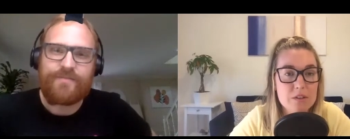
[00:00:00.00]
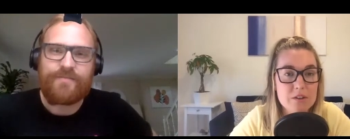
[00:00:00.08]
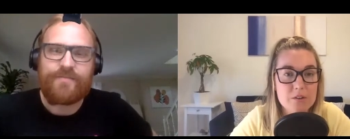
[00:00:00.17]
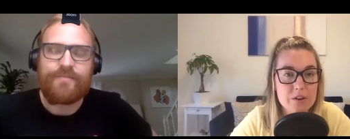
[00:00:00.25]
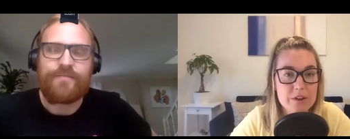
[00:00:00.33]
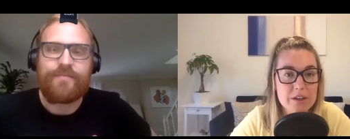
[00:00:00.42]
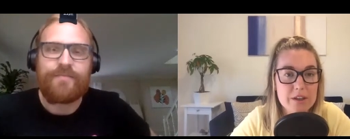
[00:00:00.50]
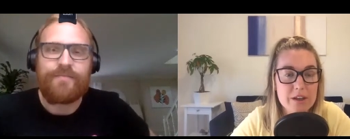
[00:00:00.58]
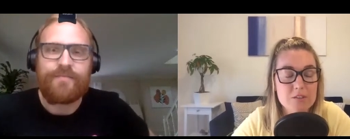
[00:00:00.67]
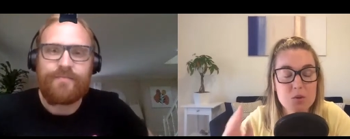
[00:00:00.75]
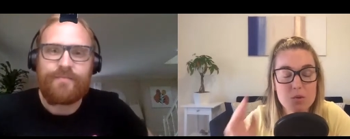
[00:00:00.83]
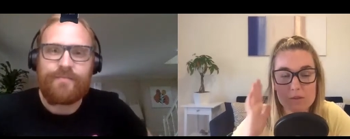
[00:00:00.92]
Speaker 1: agree.
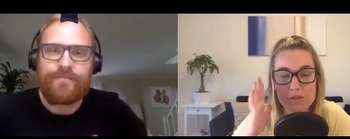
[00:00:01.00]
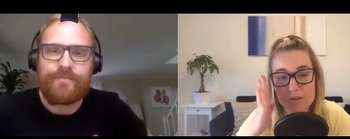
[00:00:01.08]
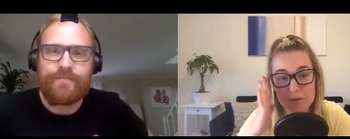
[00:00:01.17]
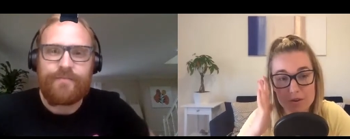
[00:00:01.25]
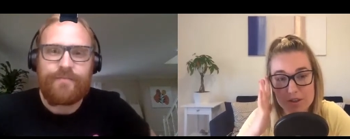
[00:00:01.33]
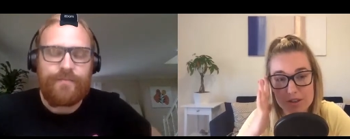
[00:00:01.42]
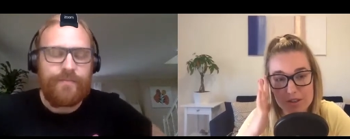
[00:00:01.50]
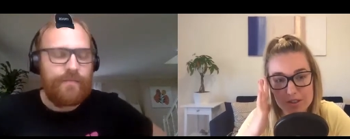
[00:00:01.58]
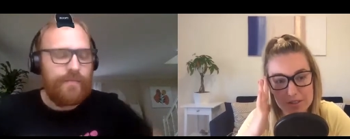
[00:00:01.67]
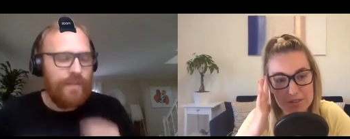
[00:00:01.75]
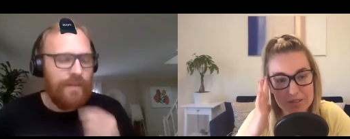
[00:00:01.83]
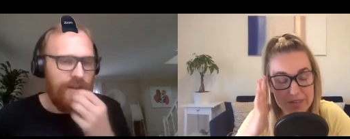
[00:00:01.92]
I totally agree.
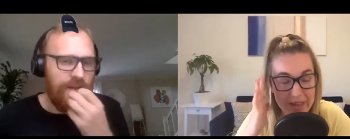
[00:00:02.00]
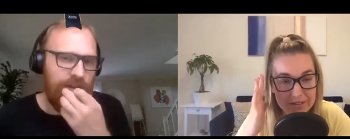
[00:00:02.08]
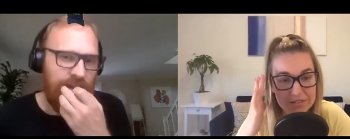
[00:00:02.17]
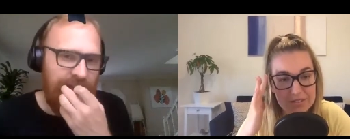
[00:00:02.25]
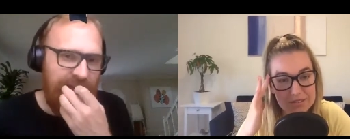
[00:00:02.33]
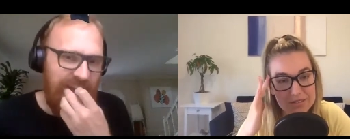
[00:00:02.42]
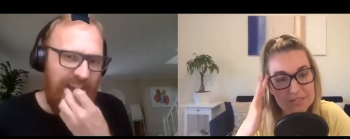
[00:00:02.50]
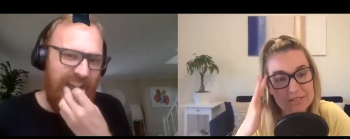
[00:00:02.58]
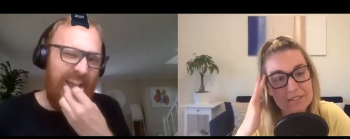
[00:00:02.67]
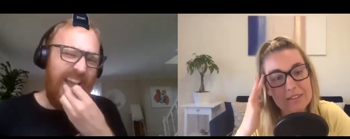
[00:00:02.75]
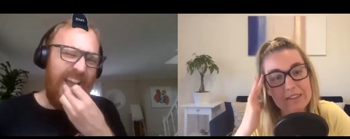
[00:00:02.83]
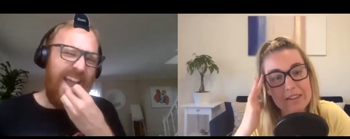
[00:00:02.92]
Yes.
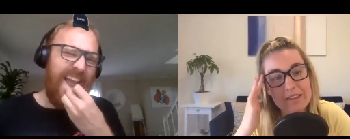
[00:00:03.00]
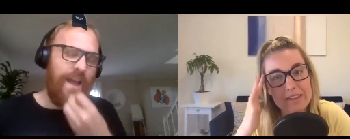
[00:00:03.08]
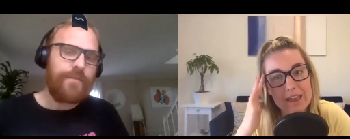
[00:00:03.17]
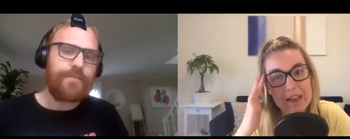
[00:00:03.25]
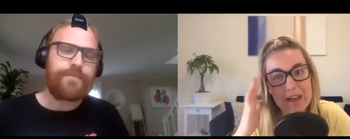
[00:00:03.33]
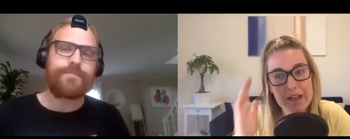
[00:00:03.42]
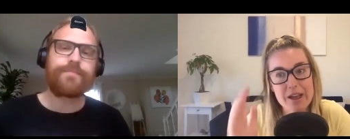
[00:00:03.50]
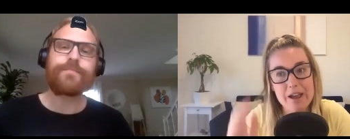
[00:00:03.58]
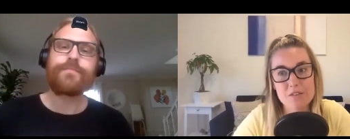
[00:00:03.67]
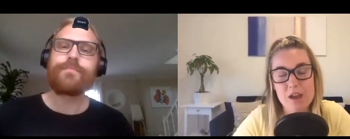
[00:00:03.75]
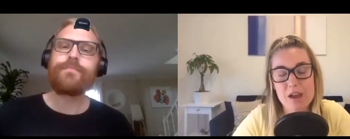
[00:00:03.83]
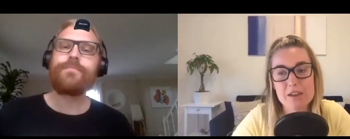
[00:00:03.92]
Yeah,
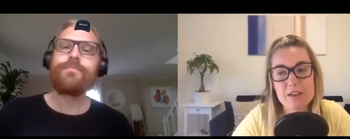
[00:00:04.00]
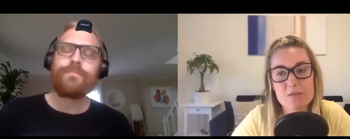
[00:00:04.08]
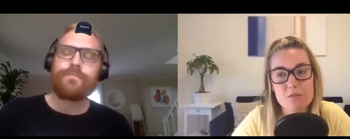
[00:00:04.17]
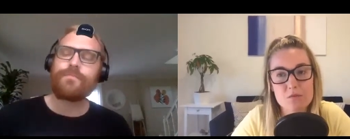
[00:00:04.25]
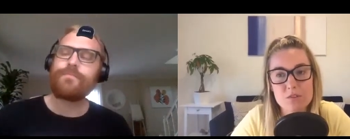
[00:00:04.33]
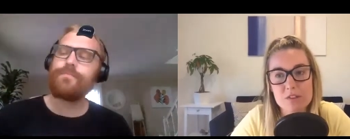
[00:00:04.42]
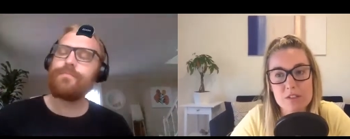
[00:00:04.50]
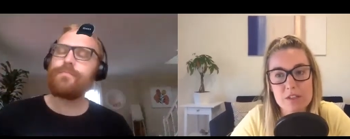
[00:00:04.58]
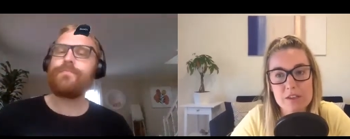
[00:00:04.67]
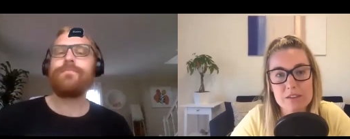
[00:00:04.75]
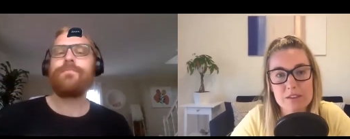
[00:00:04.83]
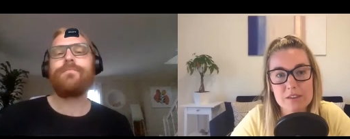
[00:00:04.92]
I, I feel
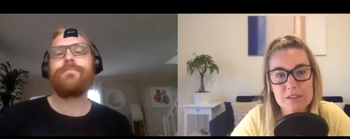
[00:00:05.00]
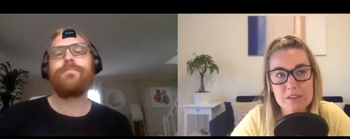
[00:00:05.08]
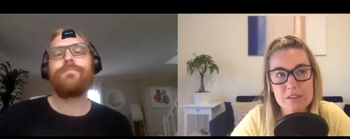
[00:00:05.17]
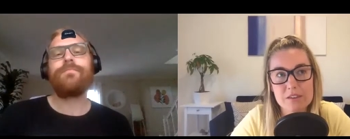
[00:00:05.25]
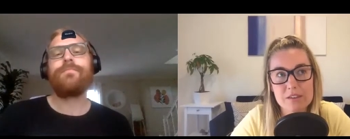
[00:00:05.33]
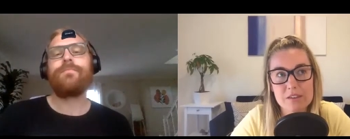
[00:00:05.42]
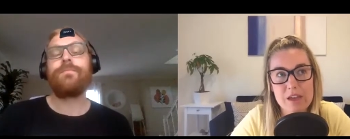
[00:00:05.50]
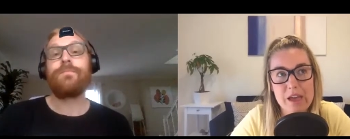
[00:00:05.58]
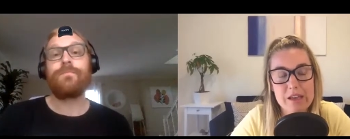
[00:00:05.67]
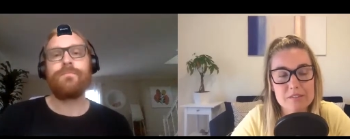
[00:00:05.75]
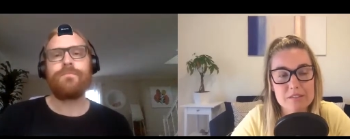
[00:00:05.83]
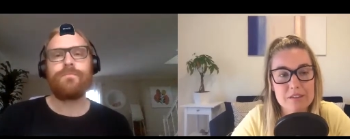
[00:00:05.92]
like
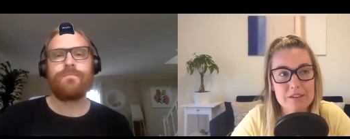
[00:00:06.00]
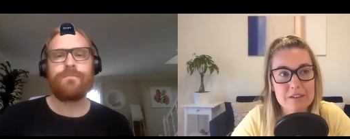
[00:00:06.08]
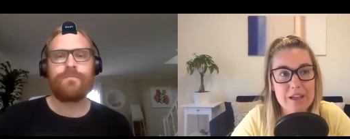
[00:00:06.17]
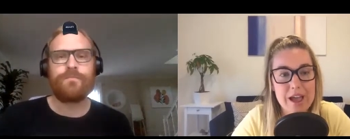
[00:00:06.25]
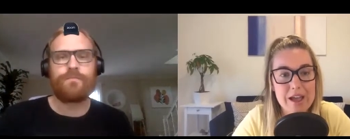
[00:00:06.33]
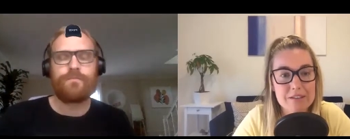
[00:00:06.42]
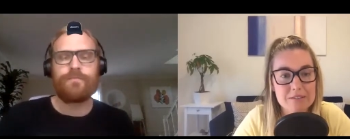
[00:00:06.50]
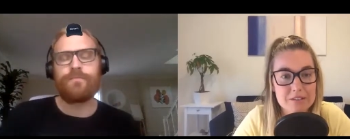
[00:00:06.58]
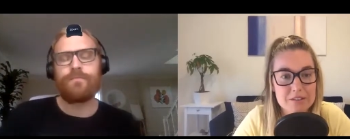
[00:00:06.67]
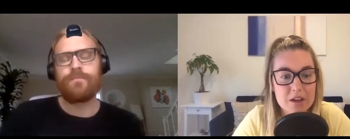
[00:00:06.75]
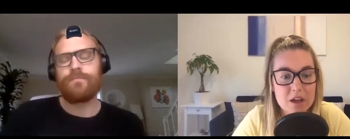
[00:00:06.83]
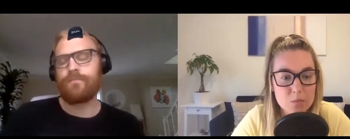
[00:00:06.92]
as a as
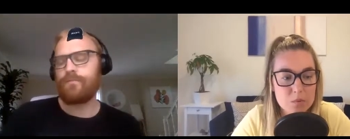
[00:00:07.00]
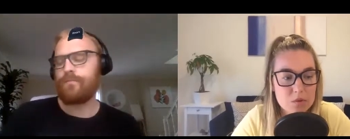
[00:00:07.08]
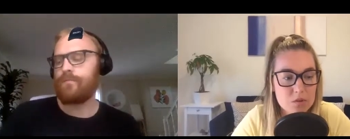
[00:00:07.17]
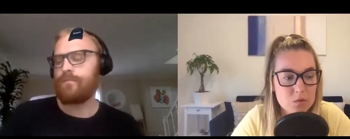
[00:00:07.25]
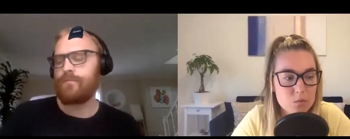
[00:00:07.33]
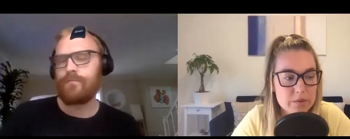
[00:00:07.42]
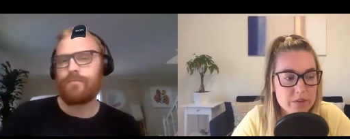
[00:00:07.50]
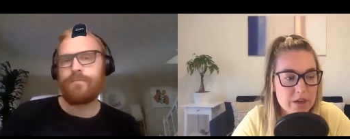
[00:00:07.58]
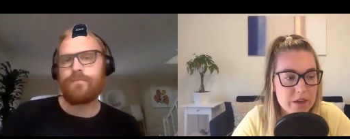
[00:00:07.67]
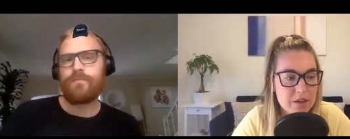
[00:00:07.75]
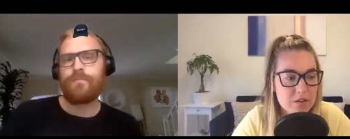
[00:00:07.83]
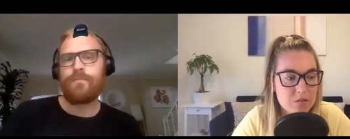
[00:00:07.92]
a couple, we
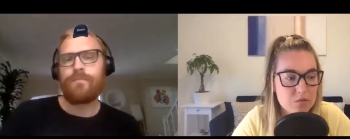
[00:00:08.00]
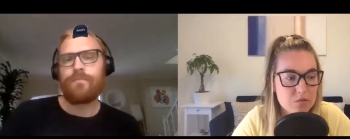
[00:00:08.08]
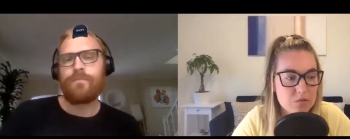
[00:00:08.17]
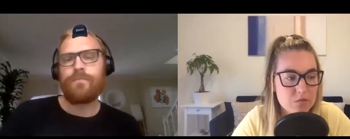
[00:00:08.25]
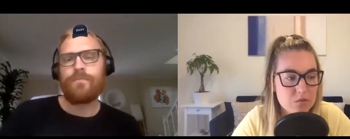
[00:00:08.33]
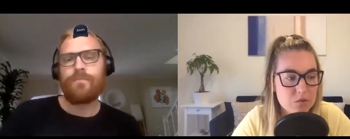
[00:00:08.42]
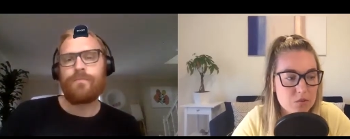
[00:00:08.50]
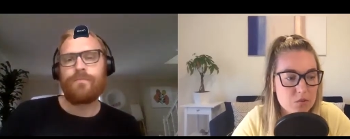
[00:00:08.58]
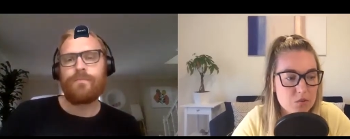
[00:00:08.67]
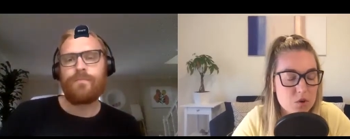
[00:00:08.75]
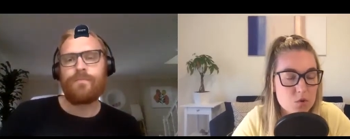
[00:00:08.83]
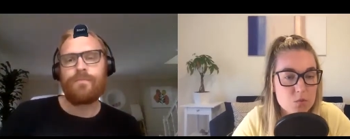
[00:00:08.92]
have
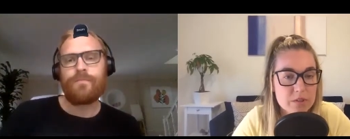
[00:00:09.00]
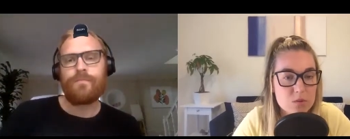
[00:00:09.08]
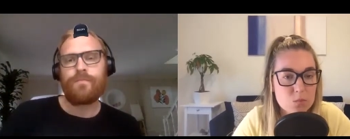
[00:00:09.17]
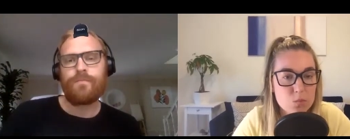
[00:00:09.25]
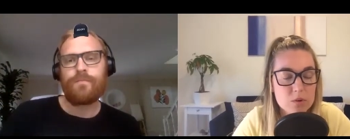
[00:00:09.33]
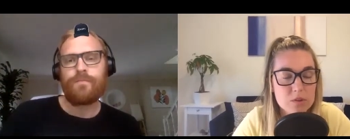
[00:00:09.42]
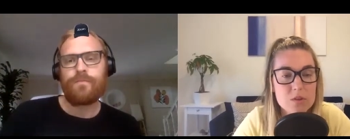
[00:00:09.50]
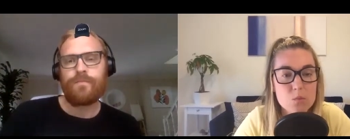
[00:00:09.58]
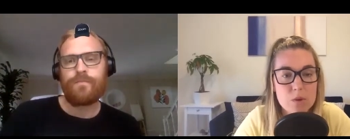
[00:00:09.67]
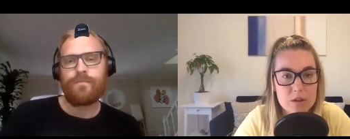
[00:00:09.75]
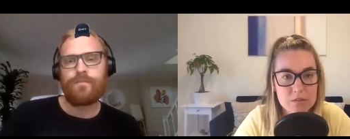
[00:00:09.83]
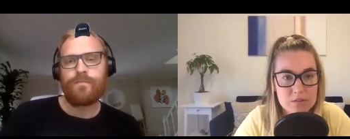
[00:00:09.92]
grown really really
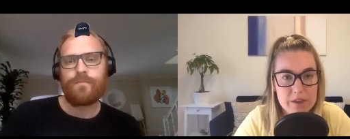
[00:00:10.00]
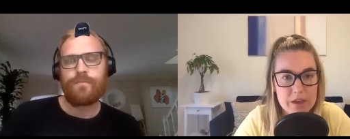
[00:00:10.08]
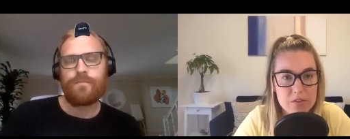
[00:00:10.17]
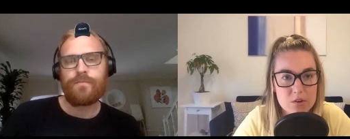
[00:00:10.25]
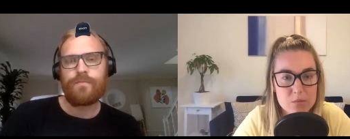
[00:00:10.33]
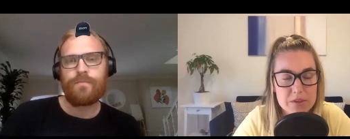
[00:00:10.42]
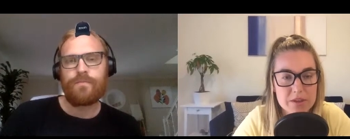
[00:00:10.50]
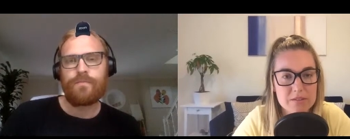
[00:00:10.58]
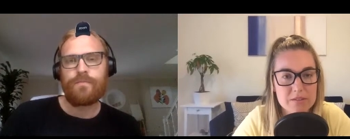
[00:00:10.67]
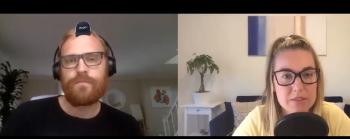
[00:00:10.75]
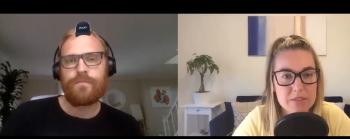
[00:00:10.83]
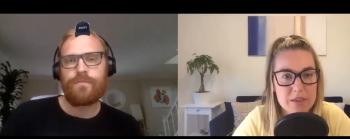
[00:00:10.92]
well together
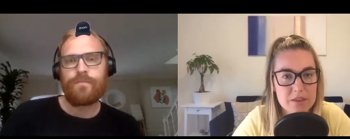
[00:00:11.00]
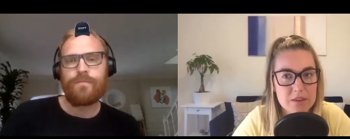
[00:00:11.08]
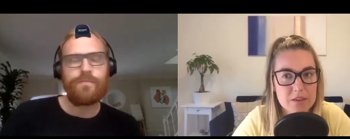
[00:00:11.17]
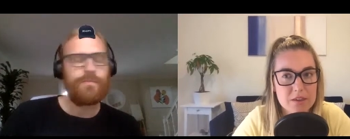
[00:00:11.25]
because I think